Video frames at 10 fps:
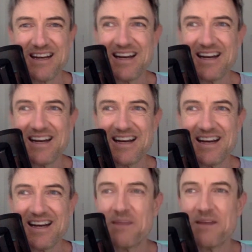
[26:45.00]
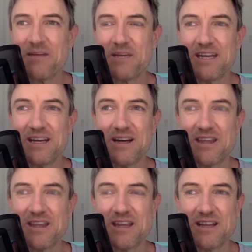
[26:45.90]
But yeah,
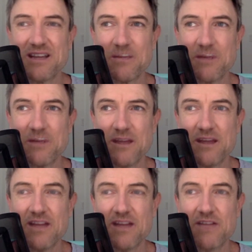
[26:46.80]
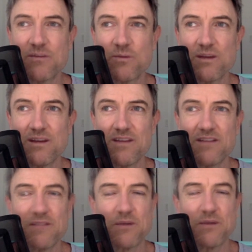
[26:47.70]
I think that it's really
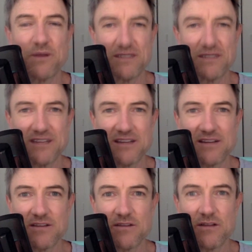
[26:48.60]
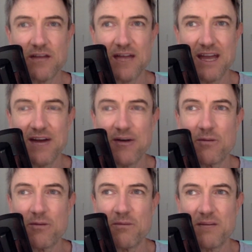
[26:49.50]
surprising
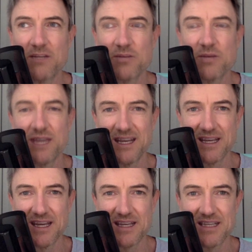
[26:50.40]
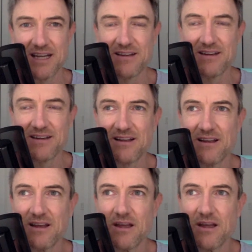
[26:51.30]
how much we can get done
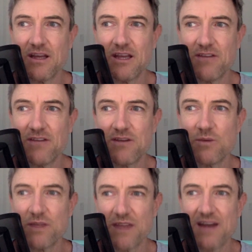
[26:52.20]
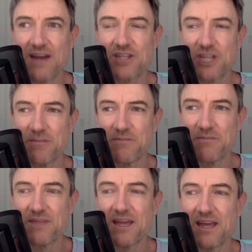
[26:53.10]
even without a
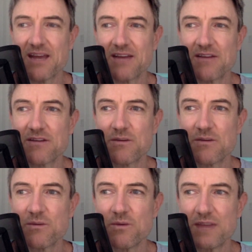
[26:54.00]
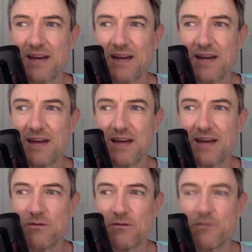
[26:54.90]
gym and without
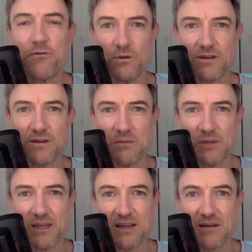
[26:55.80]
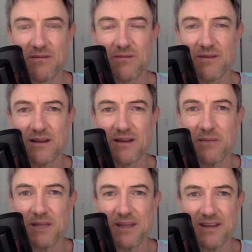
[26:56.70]
full complete
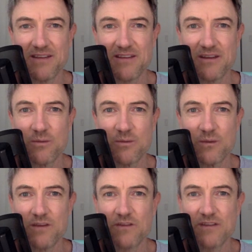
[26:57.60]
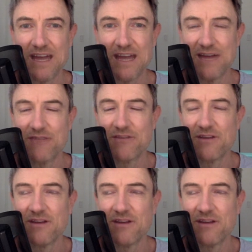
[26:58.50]
abilities that we used to have.